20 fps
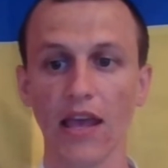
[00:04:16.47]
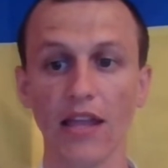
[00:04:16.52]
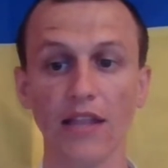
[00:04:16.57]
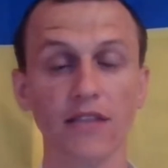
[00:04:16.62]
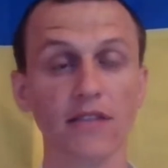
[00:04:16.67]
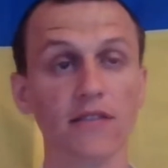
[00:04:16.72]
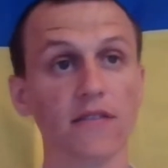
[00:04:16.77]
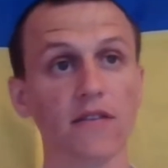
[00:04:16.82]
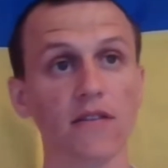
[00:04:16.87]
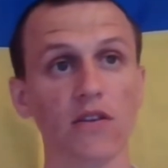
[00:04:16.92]

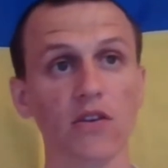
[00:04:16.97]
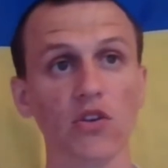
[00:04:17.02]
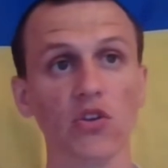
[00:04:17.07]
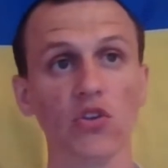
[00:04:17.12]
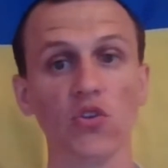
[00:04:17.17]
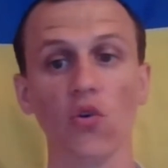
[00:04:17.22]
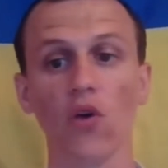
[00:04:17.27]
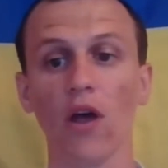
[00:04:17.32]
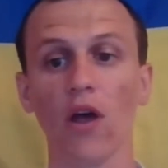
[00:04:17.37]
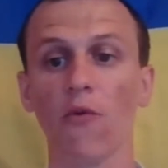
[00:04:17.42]
and
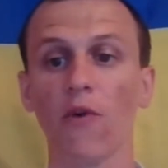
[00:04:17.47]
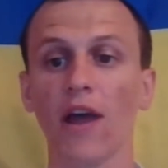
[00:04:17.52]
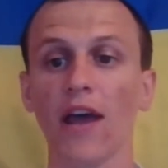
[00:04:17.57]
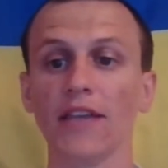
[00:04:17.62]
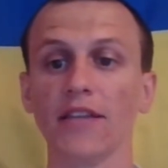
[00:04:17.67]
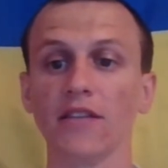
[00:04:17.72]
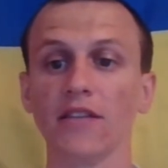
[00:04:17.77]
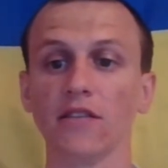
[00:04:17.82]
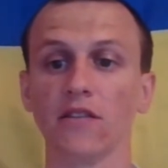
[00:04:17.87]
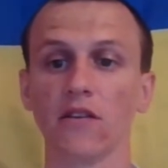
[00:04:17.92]
you are
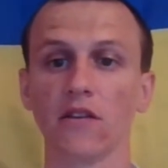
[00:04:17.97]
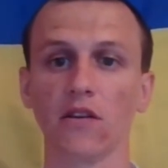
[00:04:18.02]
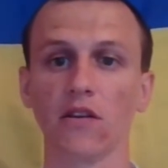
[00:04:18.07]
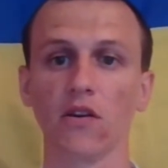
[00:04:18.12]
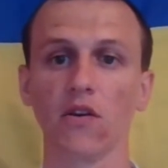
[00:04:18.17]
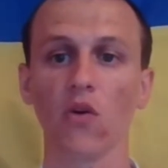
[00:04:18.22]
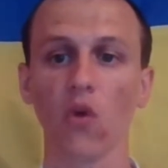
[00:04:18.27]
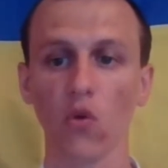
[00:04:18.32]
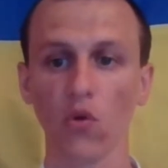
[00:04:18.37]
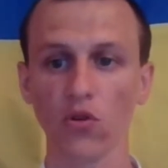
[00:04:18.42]
writing
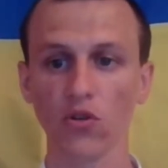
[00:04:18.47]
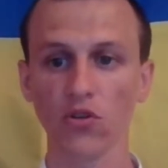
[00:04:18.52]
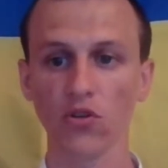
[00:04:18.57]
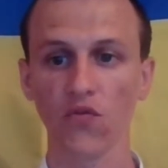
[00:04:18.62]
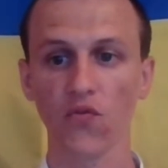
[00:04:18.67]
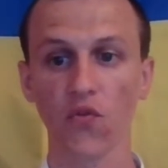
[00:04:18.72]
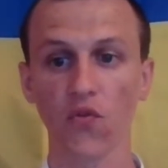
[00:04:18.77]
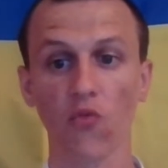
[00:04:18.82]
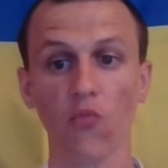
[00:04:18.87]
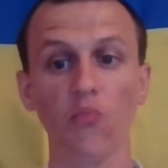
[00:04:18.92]

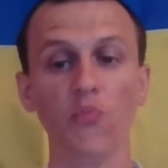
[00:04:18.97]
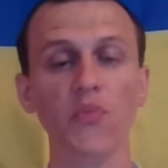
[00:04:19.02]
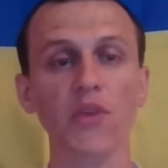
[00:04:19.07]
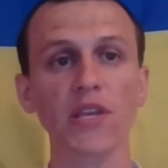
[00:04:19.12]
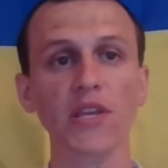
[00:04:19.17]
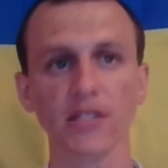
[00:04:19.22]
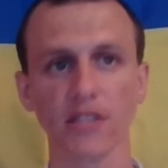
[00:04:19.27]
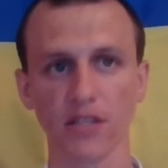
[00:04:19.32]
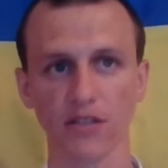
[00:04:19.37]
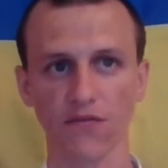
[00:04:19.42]
code for
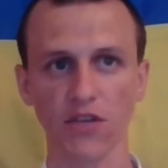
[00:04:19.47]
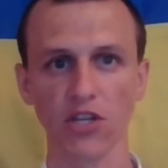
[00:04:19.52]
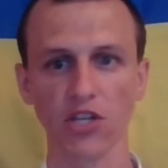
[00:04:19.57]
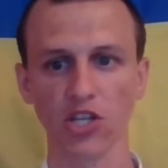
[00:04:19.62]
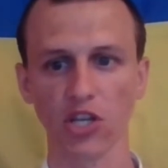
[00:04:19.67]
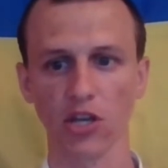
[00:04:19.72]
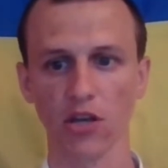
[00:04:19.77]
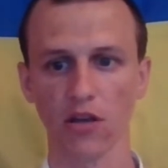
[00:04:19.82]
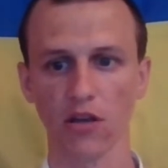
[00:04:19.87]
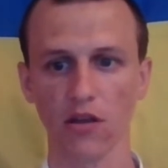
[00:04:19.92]
business
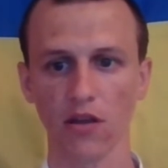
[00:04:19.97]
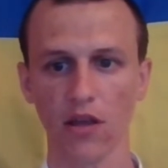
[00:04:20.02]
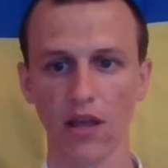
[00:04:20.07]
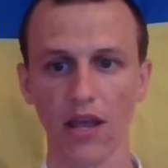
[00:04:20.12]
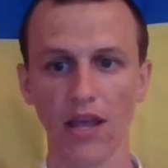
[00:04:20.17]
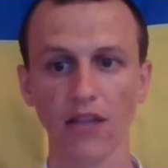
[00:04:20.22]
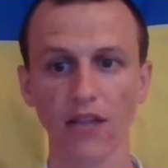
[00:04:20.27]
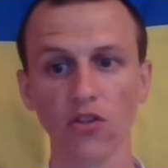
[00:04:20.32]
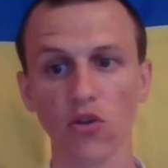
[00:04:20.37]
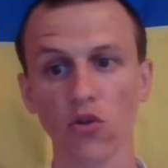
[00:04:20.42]
feature.
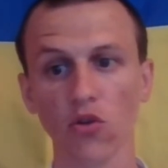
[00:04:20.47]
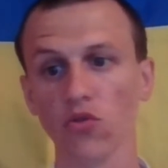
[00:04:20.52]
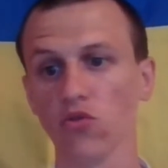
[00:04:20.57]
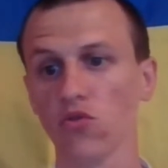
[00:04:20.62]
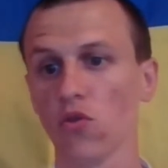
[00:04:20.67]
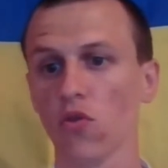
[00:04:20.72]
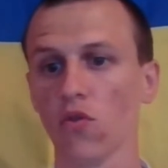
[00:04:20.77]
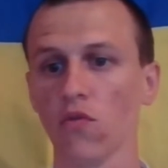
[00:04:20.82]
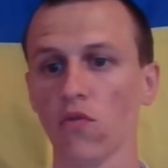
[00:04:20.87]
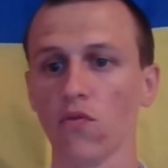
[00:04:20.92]
And
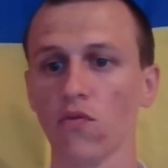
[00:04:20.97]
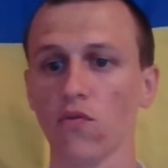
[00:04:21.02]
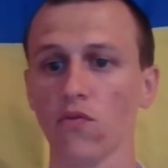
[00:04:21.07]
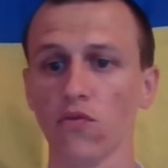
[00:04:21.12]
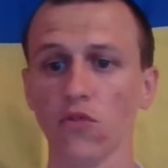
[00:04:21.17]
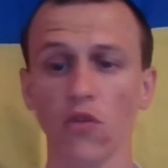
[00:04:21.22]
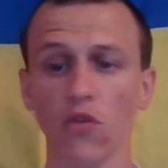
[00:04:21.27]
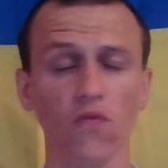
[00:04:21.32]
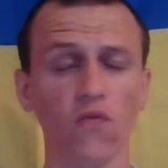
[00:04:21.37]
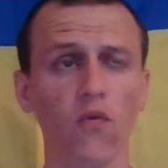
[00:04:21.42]

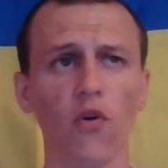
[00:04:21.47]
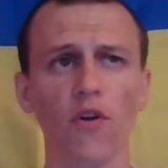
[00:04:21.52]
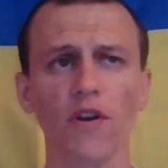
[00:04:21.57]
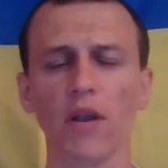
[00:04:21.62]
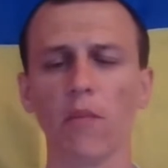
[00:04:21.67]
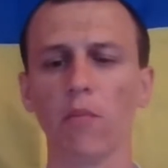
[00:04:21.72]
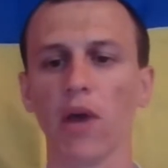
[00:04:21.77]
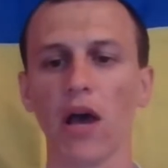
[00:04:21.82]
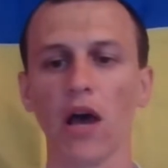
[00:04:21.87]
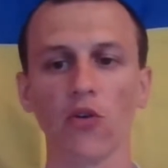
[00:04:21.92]
don't
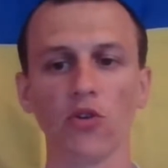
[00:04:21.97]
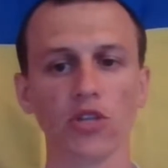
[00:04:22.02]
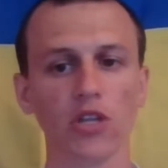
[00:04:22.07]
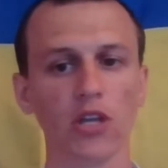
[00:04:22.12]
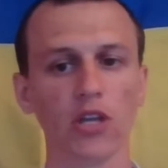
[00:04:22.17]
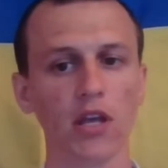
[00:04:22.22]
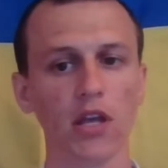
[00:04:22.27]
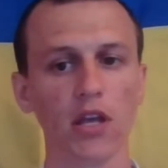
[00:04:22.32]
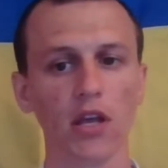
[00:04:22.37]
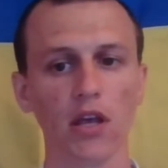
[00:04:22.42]
worry
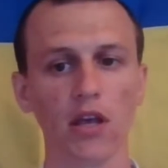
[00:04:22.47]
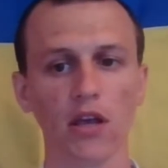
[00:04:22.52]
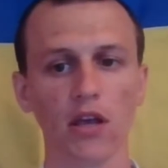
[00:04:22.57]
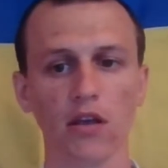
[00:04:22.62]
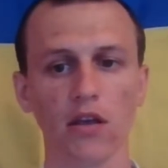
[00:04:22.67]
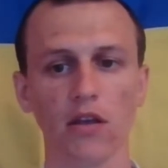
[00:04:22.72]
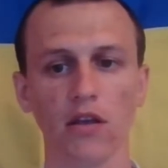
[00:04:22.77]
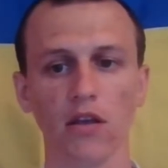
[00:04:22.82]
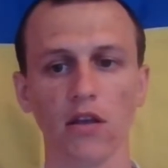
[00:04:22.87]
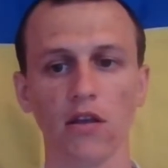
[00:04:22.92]
about
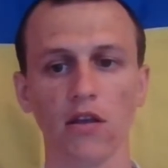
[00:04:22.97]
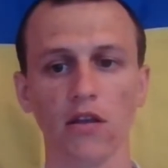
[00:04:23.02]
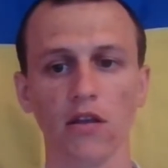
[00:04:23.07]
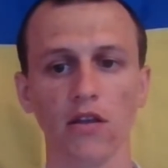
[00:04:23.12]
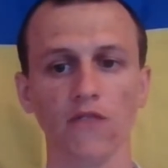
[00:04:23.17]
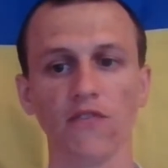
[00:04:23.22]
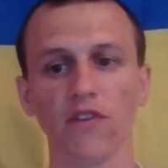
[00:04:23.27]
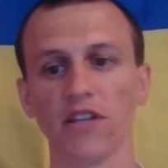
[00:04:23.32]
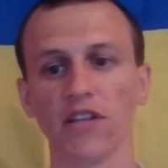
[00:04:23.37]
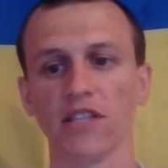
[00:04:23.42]

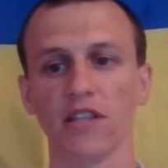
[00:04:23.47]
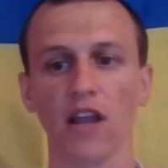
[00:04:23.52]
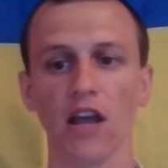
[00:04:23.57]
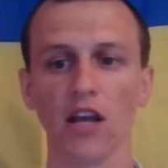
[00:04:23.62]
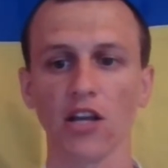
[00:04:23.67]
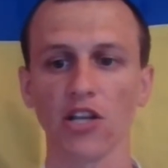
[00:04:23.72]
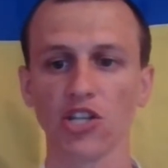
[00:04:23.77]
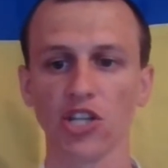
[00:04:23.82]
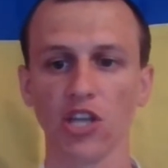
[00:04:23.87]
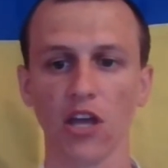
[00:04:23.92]

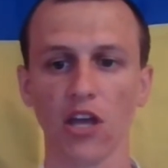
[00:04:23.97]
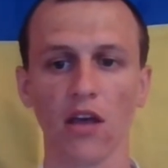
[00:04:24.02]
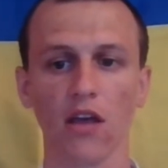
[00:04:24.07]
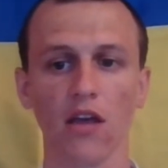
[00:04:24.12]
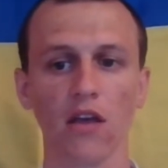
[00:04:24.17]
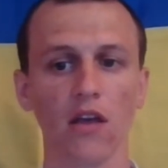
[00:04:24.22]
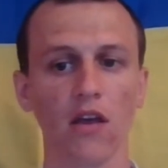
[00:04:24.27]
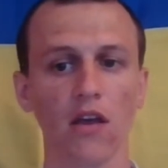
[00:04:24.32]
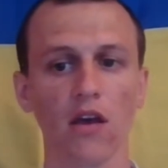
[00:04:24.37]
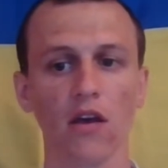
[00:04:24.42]
infrastructure
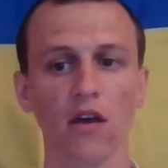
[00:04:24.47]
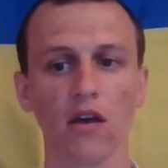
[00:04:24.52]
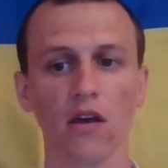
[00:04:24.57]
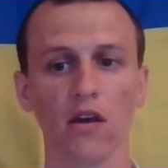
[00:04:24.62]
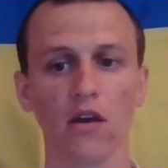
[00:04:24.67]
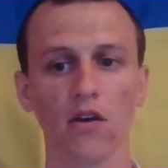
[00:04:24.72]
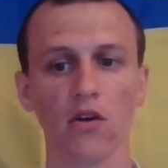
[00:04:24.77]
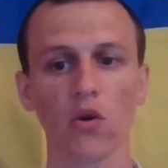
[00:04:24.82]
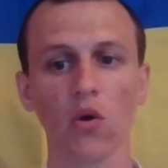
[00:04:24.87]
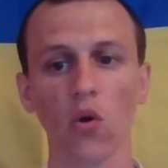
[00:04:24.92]

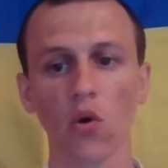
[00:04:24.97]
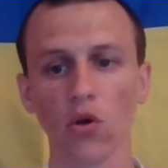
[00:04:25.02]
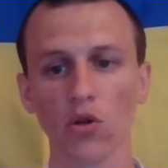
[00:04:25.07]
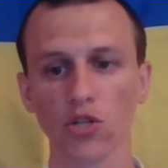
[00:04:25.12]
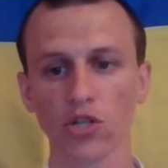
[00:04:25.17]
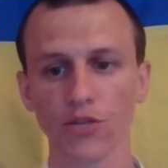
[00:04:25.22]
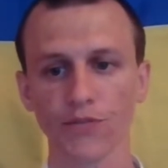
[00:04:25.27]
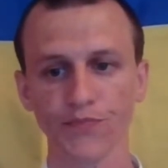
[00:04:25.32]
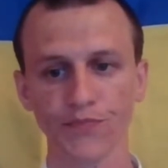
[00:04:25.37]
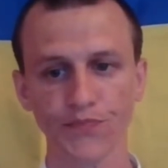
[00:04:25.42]

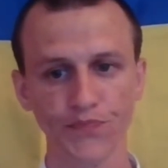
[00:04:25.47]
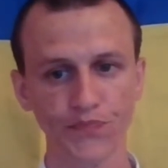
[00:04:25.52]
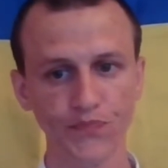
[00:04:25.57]
code,